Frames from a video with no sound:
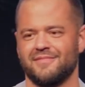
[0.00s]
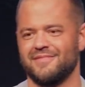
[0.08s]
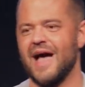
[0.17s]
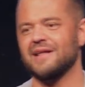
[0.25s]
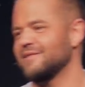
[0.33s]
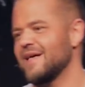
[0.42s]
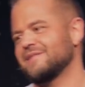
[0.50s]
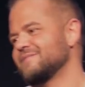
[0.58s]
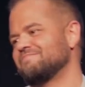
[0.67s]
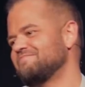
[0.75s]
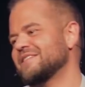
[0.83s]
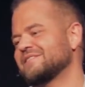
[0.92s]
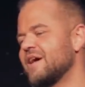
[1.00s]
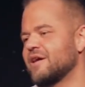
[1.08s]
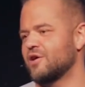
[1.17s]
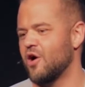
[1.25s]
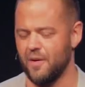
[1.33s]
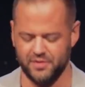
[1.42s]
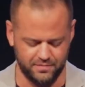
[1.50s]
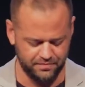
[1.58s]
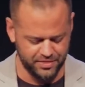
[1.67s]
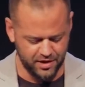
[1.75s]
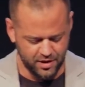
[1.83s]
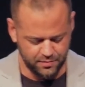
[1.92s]
that, that, that's not a common
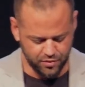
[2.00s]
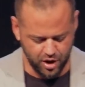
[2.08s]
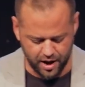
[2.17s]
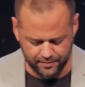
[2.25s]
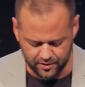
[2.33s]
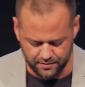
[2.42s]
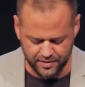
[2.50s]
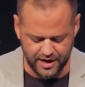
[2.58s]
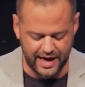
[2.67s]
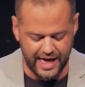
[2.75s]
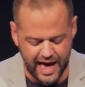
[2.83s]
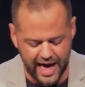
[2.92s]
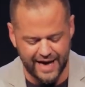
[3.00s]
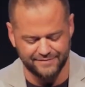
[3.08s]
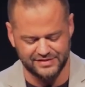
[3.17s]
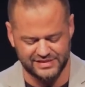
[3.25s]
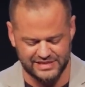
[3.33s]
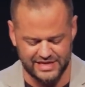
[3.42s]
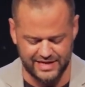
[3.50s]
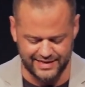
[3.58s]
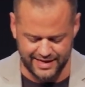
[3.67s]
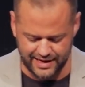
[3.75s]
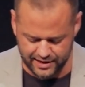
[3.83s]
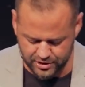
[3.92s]
problem, but I have
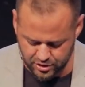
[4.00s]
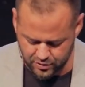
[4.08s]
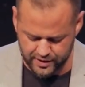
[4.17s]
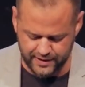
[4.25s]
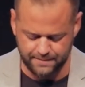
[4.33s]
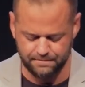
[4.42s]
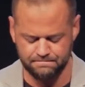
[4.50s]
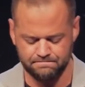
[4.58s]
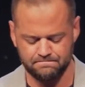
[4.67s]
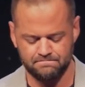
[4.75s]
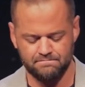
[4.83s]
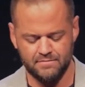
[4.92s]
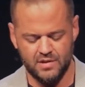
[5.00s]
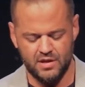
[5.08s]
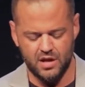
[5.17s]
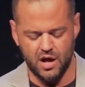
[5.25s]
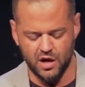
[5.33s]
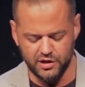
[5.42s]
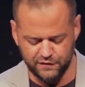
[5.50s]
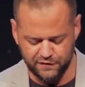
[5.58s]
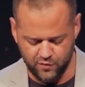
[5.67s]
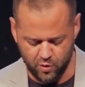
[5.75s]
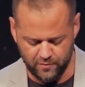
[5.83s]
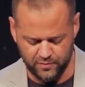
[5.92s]
seen ignorant,
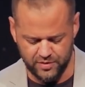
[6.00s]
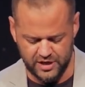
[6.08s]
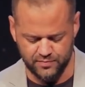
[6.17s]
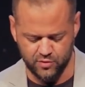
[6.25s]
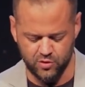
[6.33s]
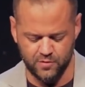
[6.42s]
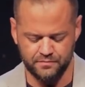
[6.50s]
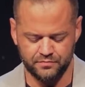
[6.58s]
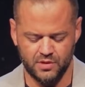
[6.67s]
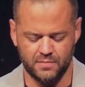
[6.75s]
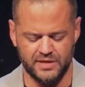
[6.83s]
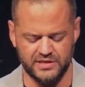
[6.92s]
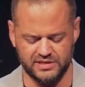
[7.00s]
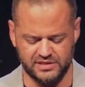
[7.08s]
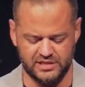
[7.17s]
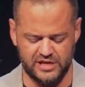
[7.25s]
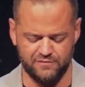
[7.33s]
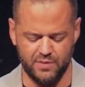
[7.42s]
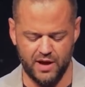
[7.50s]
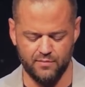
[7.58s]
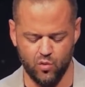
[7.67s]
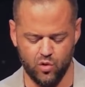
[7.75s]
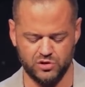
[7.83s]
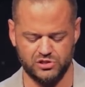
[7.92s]
uninformed people be deceived by
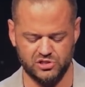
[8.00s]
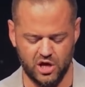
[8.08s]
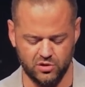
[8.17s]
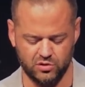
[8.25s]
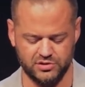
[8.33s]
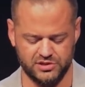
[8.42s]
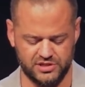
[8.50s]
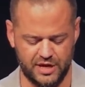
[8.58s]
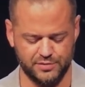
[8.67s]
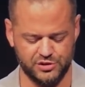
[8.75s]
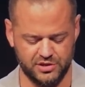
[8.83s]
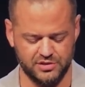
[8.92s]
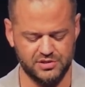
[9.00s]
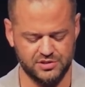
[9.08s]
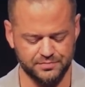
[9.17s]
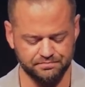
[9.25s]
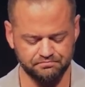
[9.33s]
more subtle deceptions.